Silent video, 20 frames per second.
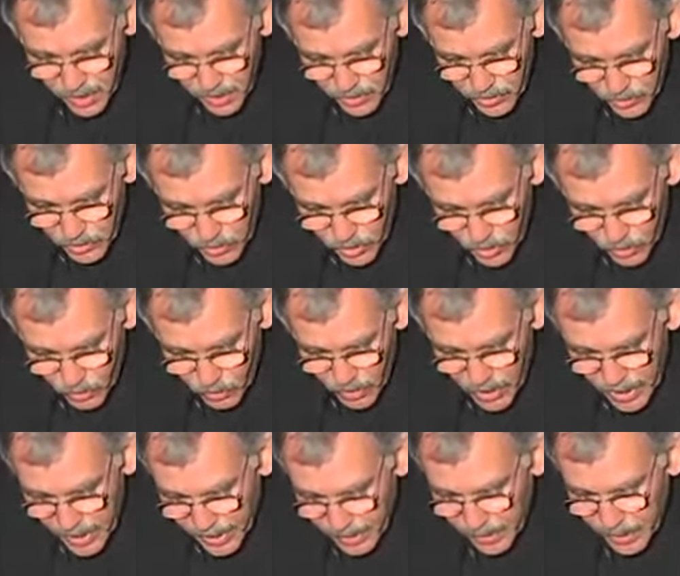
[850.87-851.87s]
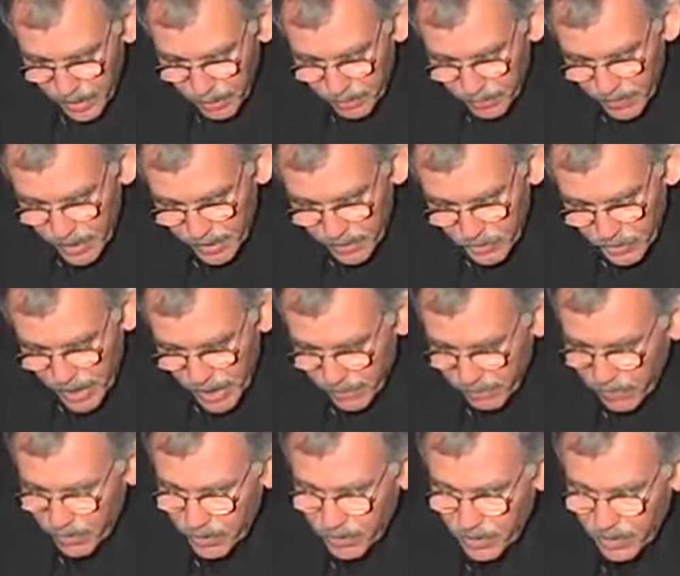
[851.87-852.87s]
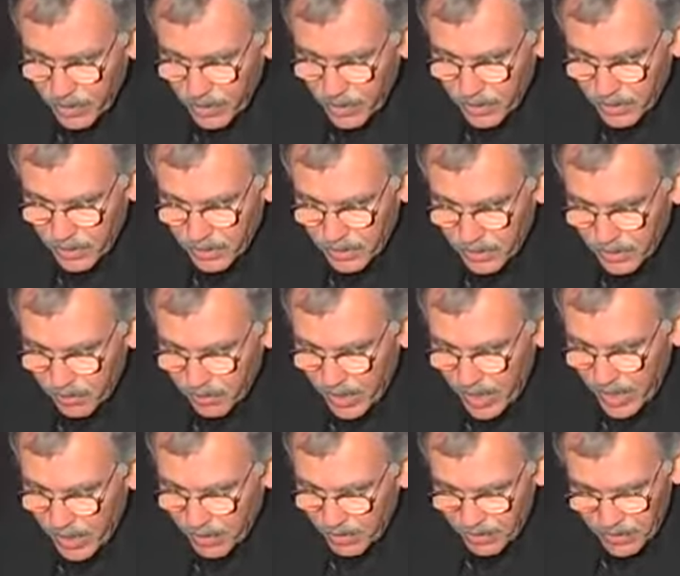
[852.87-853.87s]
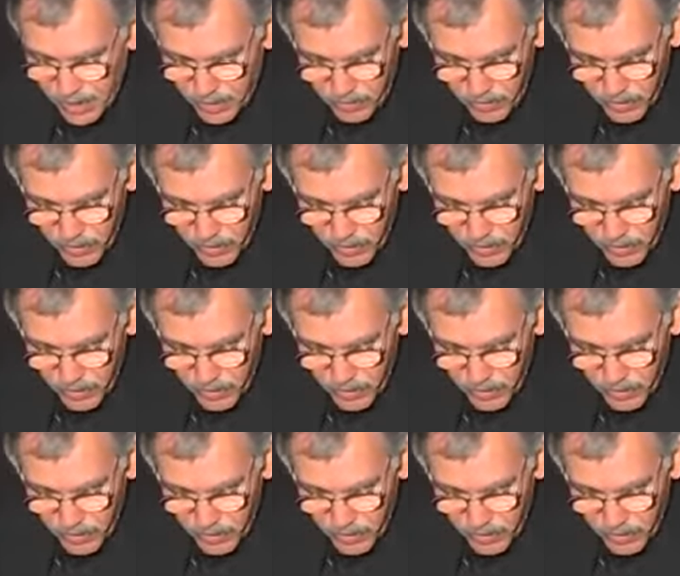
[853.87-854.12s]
So I traveled around. I